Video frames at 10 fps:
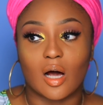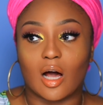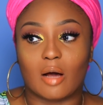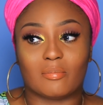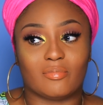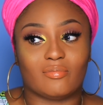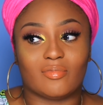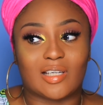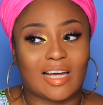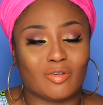
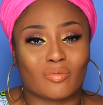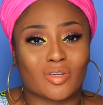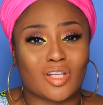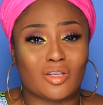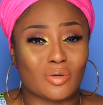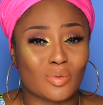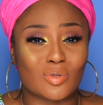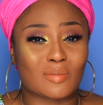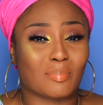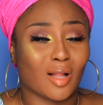I don't really
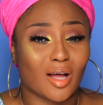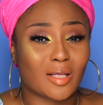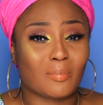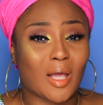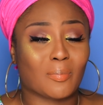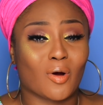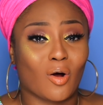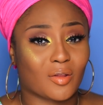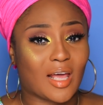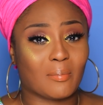use blotting paper
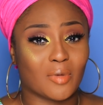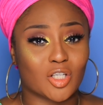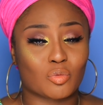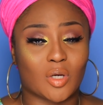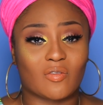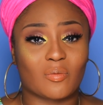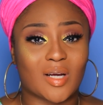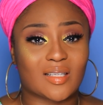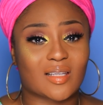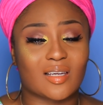all that much whenever
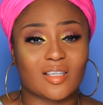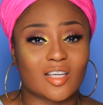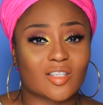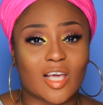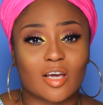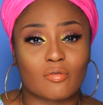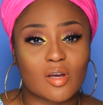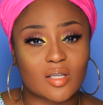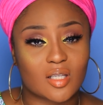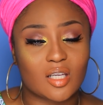my skin does get
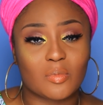greasy,